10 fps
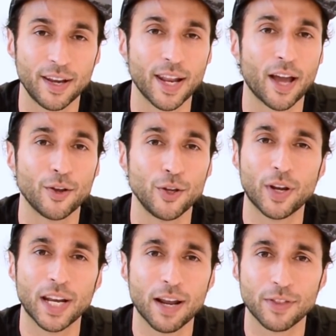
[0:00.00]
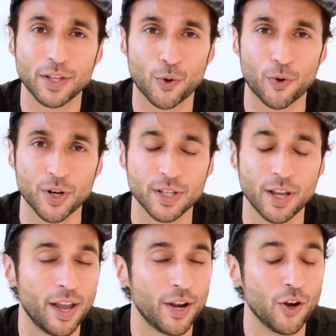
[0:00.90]
Now, you can have this
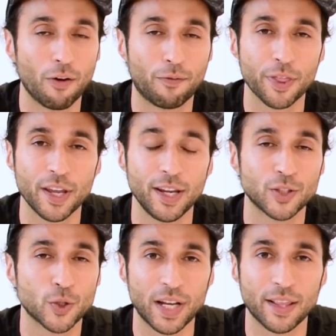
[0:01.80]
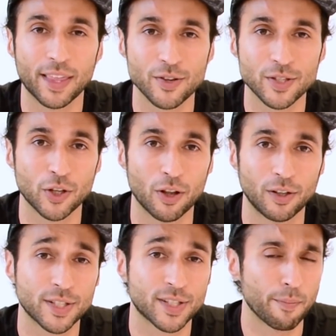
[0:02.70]
course not for the twenty thousand
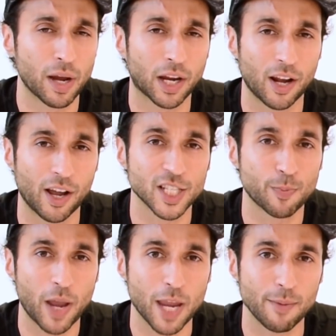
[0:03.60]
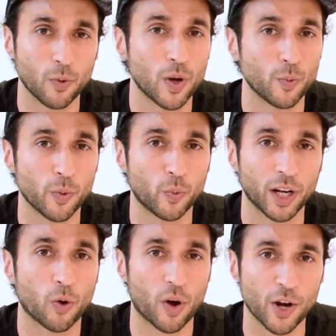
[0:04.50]
dollars that my clients pay me when we
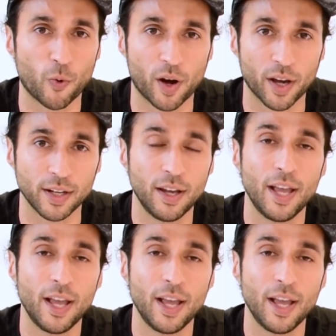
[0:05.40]
work one-on-one.